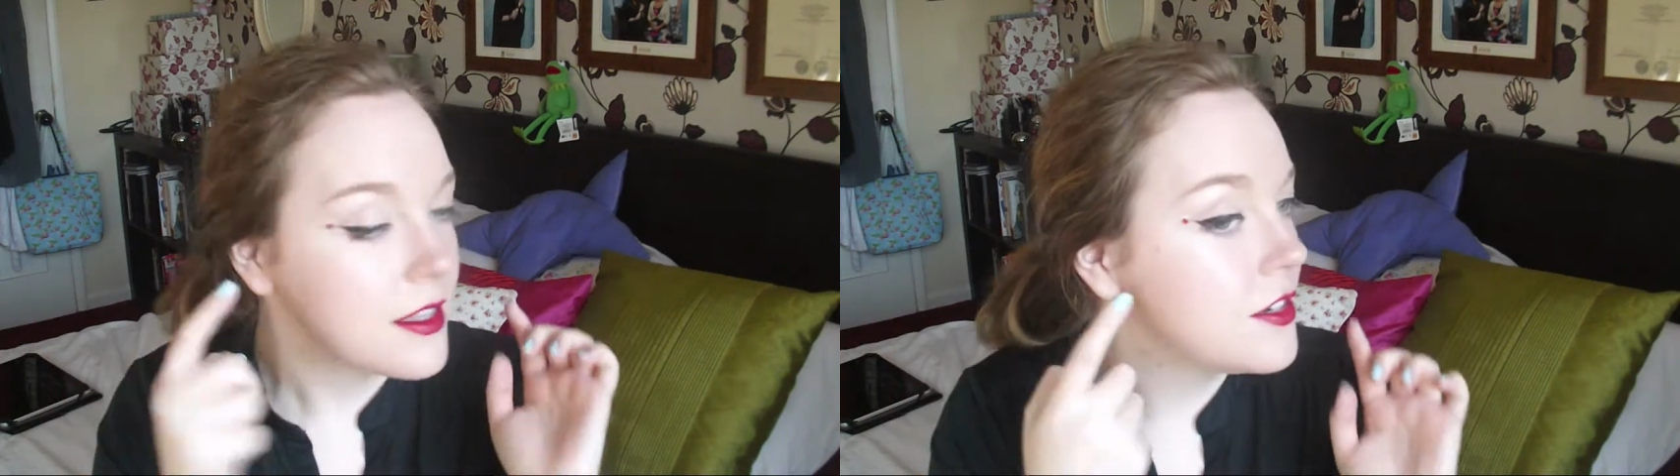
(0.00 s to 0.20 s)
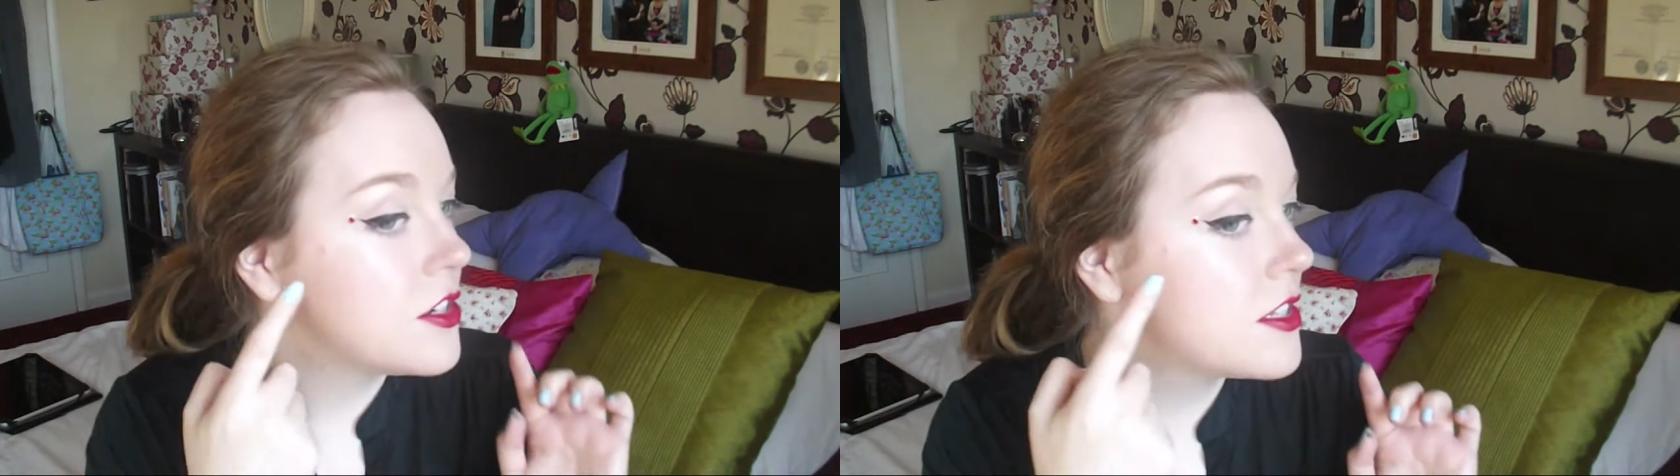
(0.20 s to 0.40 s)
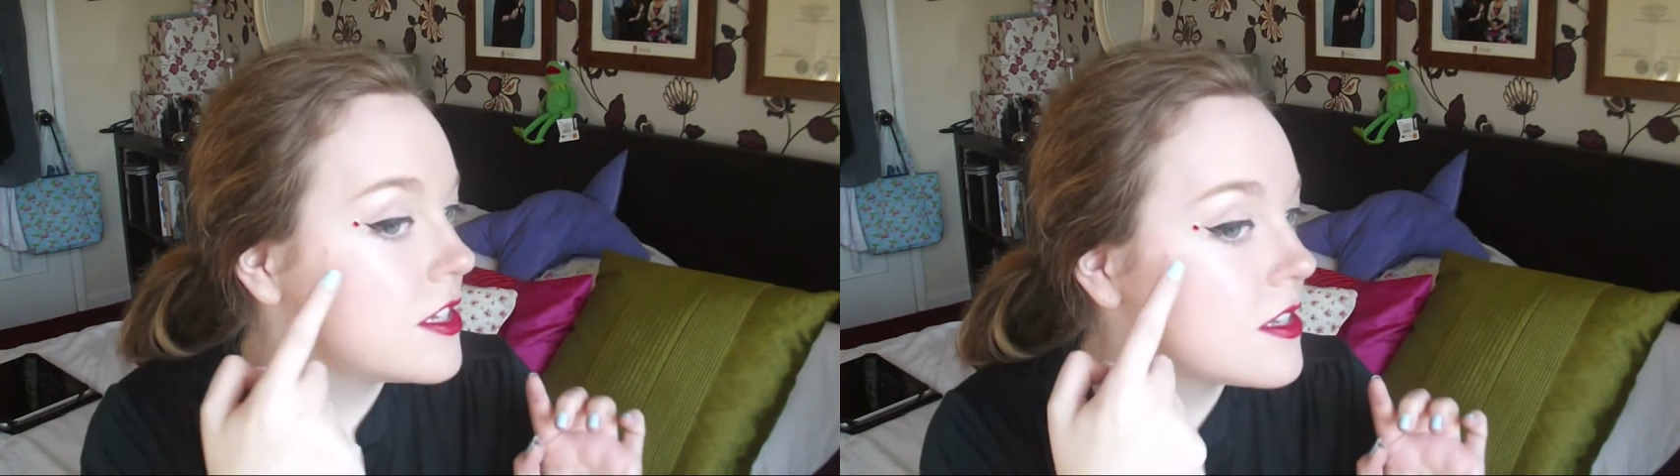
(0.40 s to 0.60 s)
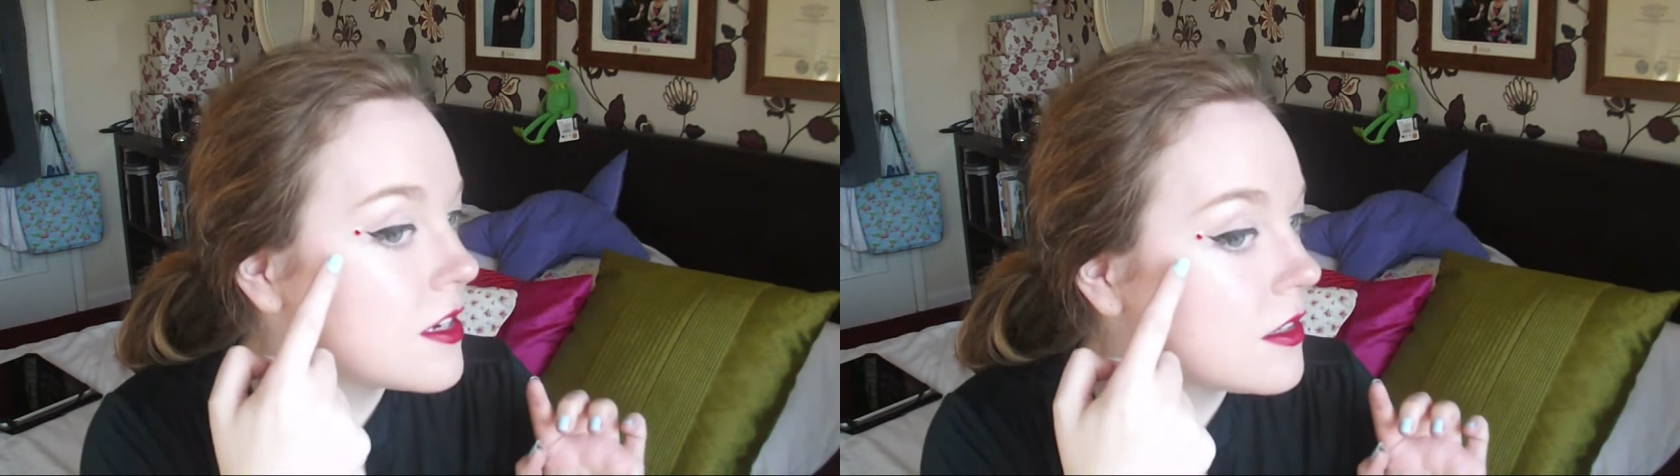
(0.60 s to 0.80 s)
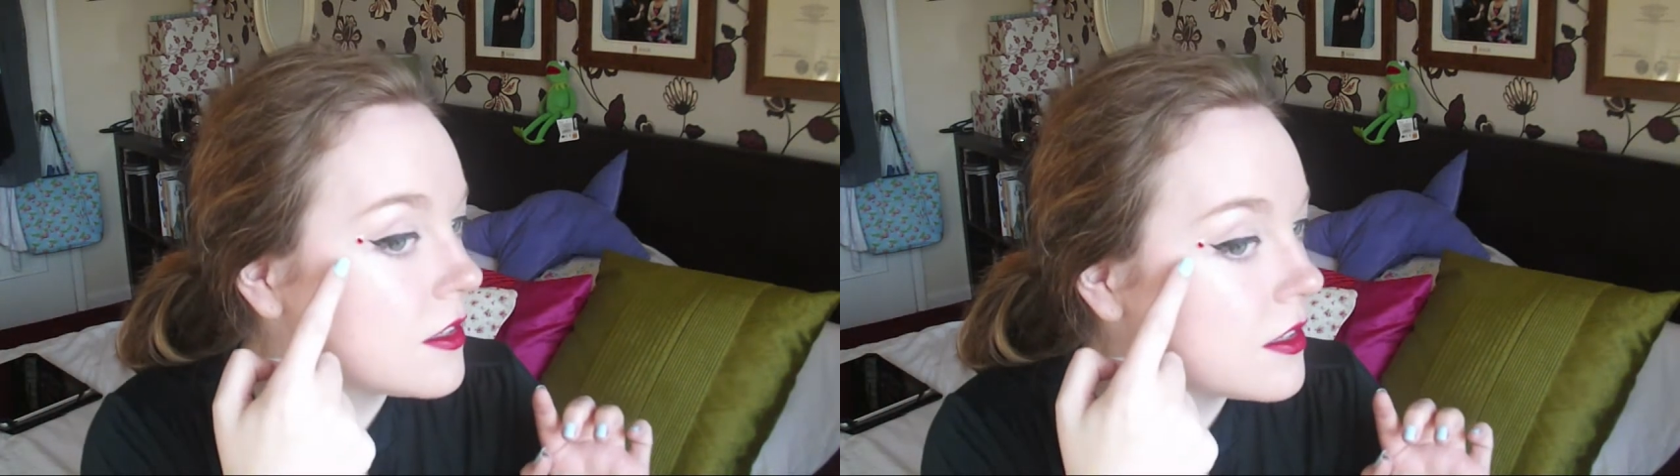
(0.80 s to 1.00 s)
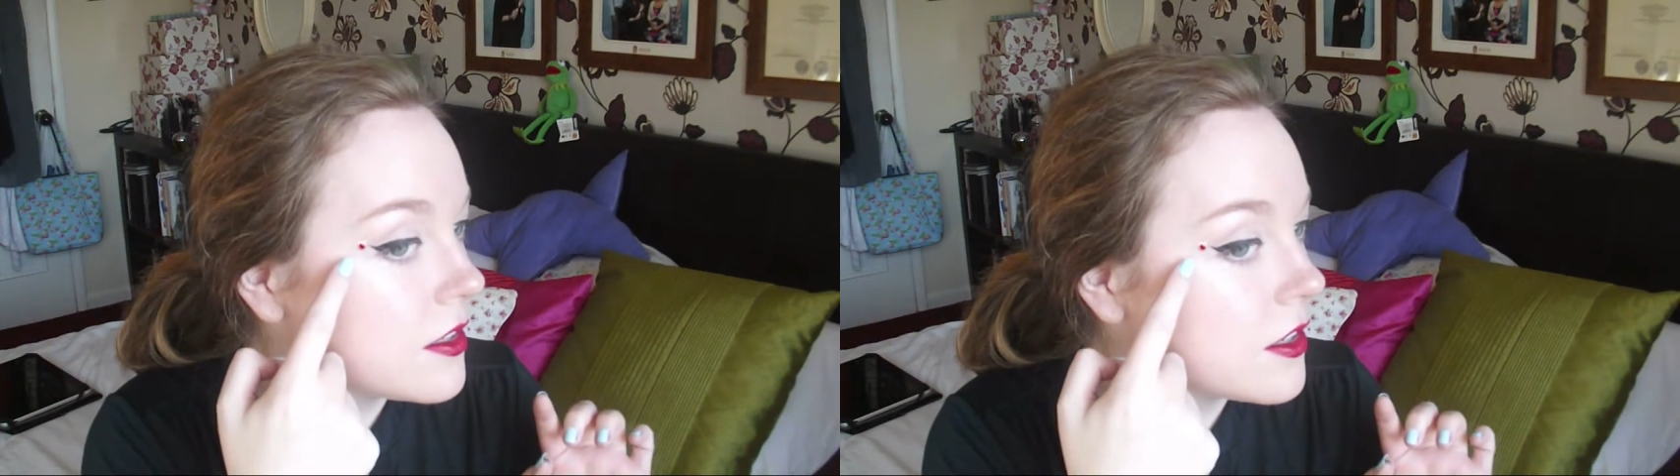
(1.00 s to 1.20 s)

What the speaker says: then just these little